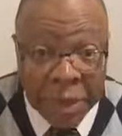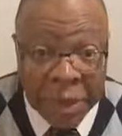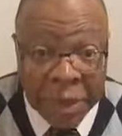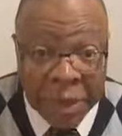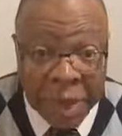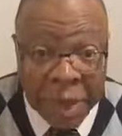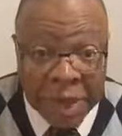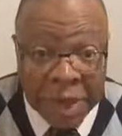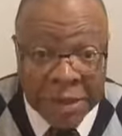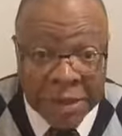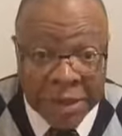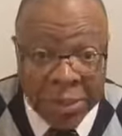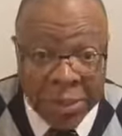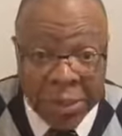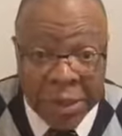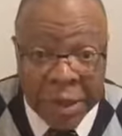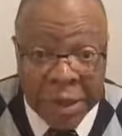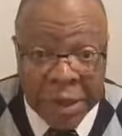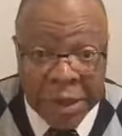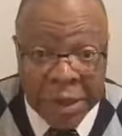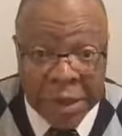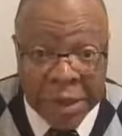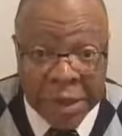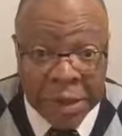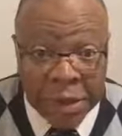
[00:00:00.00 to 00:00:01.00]
as a
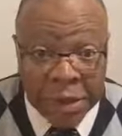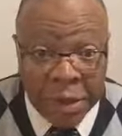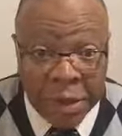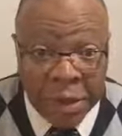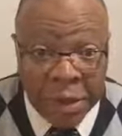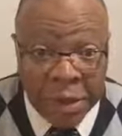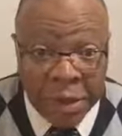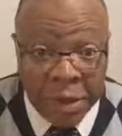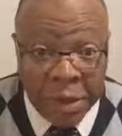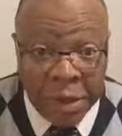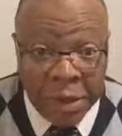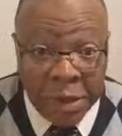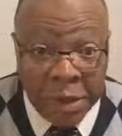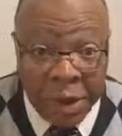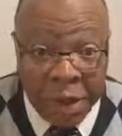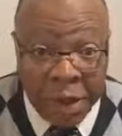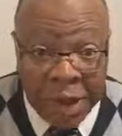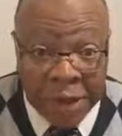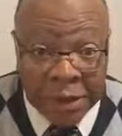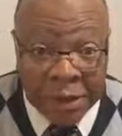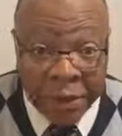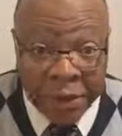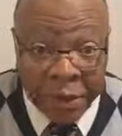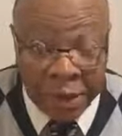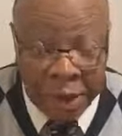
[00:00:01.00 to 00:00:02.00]
priest or
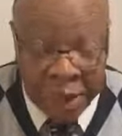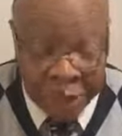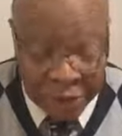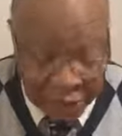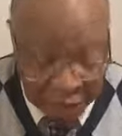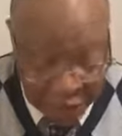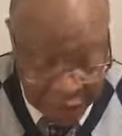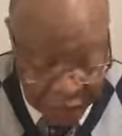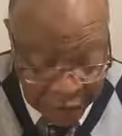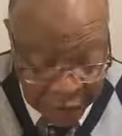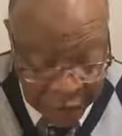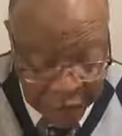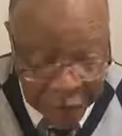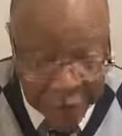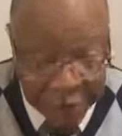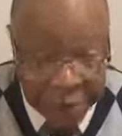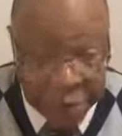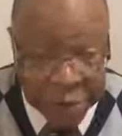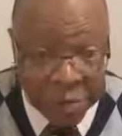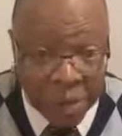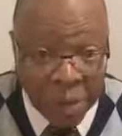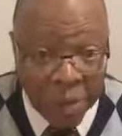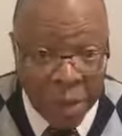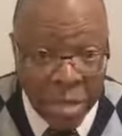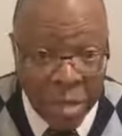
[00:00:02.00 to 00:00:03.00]
as a religious leaders?
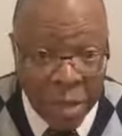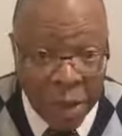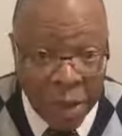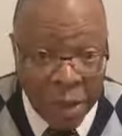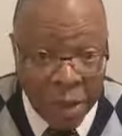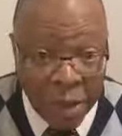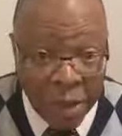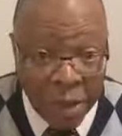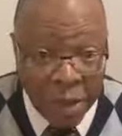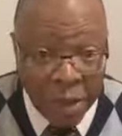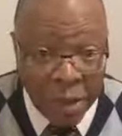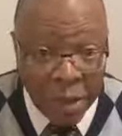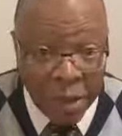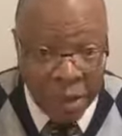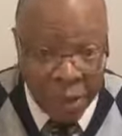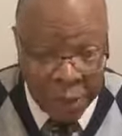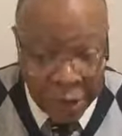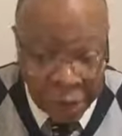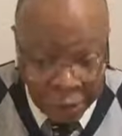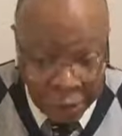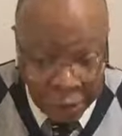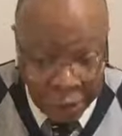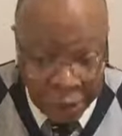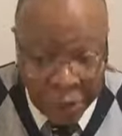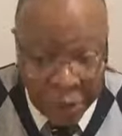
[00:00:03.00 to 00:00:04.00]
Are
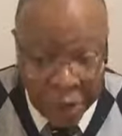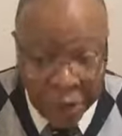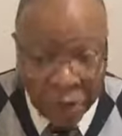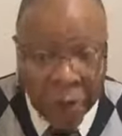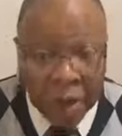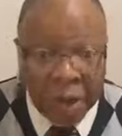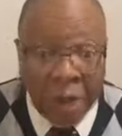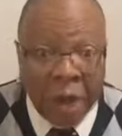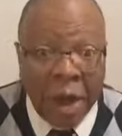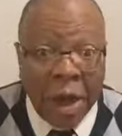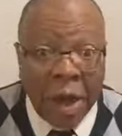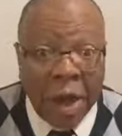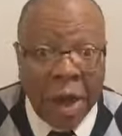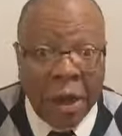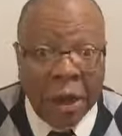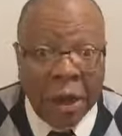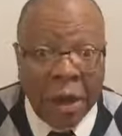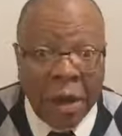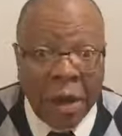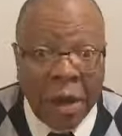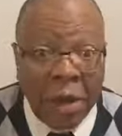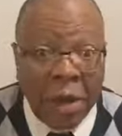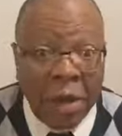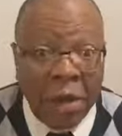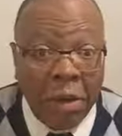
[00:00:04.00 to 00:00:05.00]
you doing what God
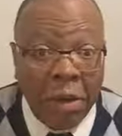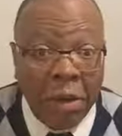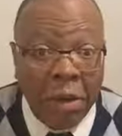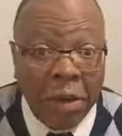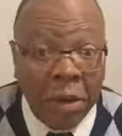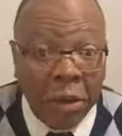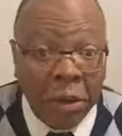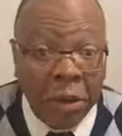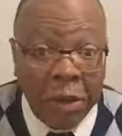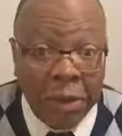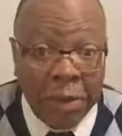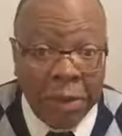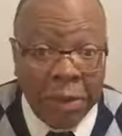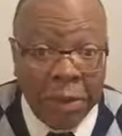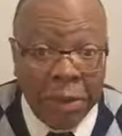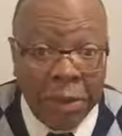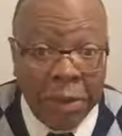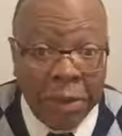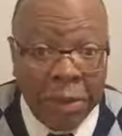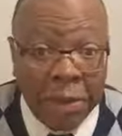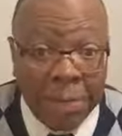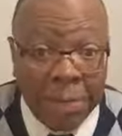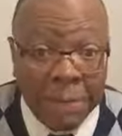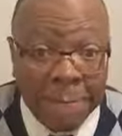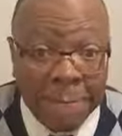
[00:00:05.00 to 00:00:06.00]
called you to
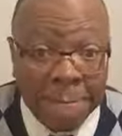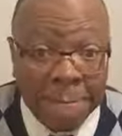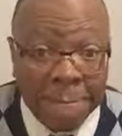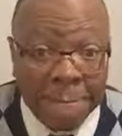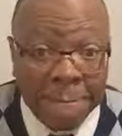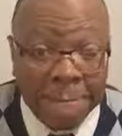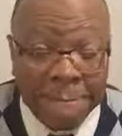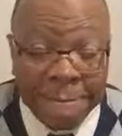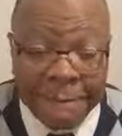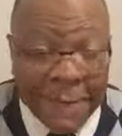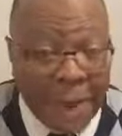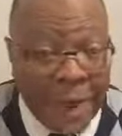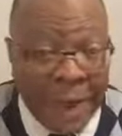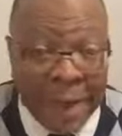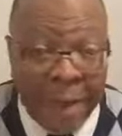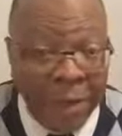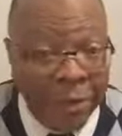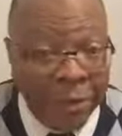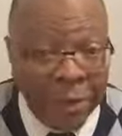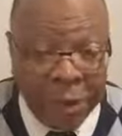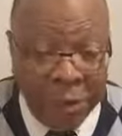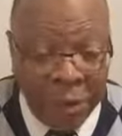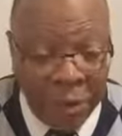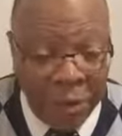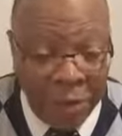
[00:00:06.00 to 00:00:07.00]
do? I
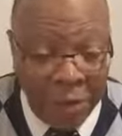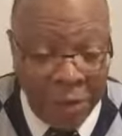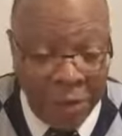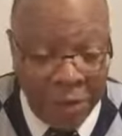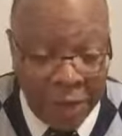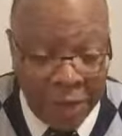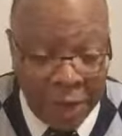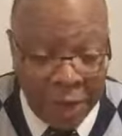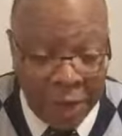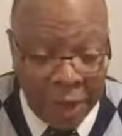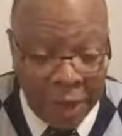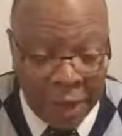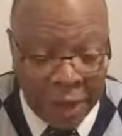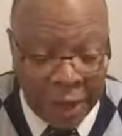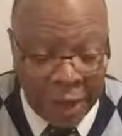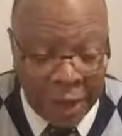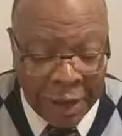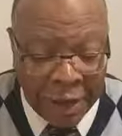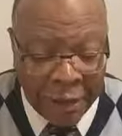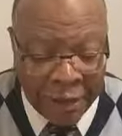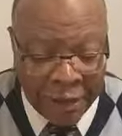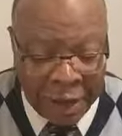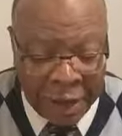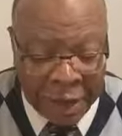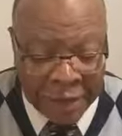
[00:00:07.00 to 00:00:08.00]
don't know.
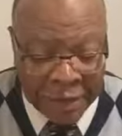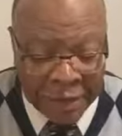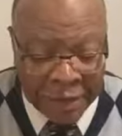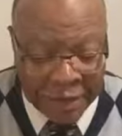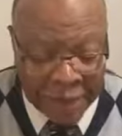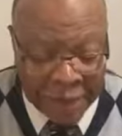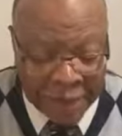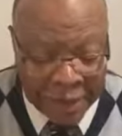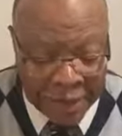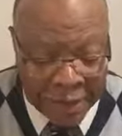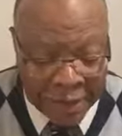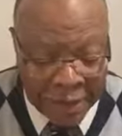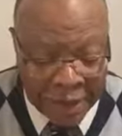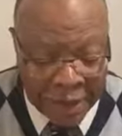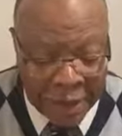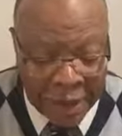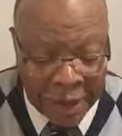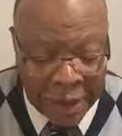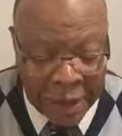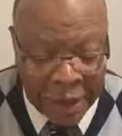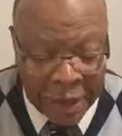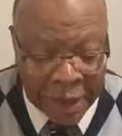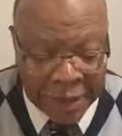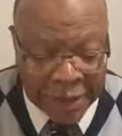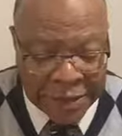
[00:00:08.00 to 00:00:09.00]
That's
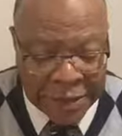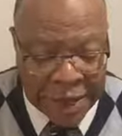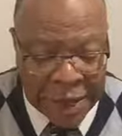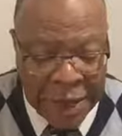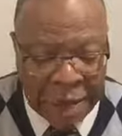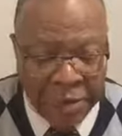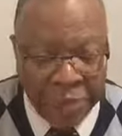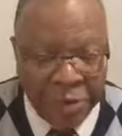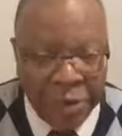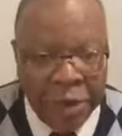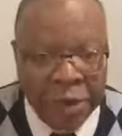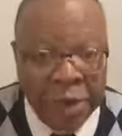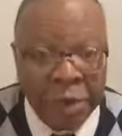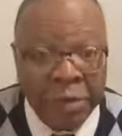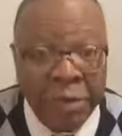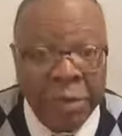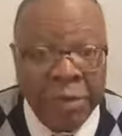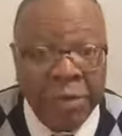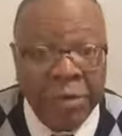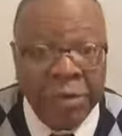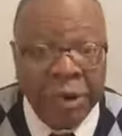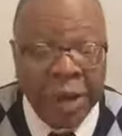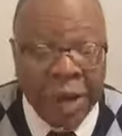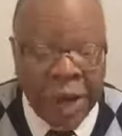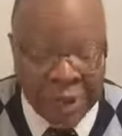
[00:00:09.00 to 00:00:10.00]
a time for you to
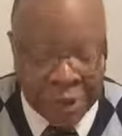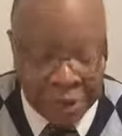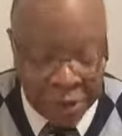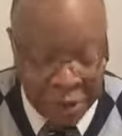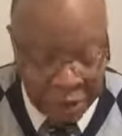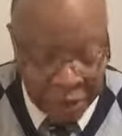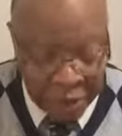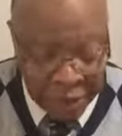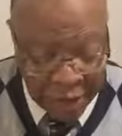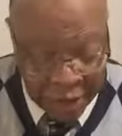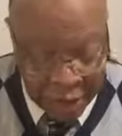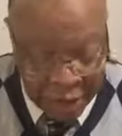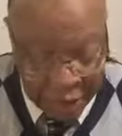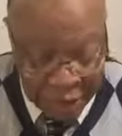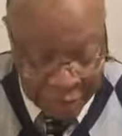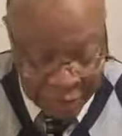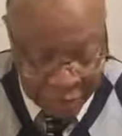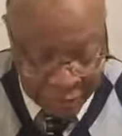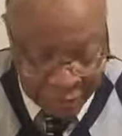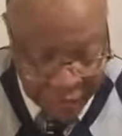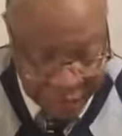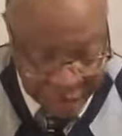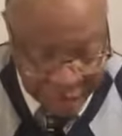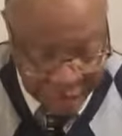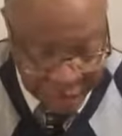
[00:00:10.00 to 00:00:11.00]
reflect on that